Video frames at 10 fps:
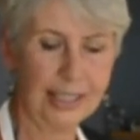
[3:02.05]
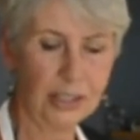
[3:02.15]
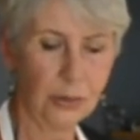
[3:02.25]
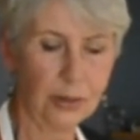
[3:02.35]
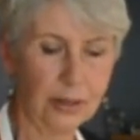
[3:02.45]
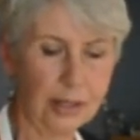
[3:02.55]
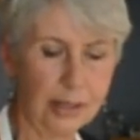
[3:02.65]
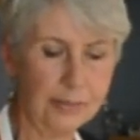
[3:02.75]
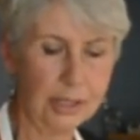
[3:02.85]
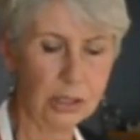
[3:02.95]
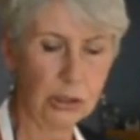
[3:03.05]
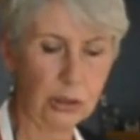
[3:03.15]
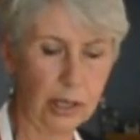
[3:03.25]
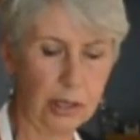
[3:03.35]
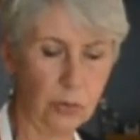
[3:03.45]
So I thought I'm going to
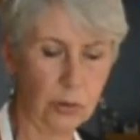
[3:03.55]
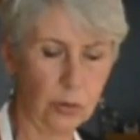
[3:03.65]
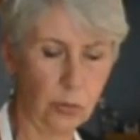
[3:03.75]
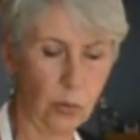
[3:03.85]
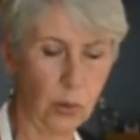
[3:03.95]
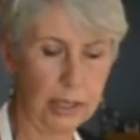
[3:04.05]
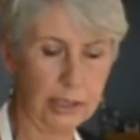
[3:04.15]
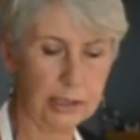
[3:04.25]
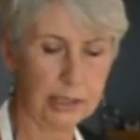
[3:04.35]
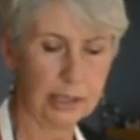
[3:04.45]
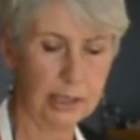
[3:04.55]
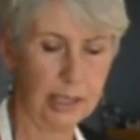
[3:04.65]
try it with the white.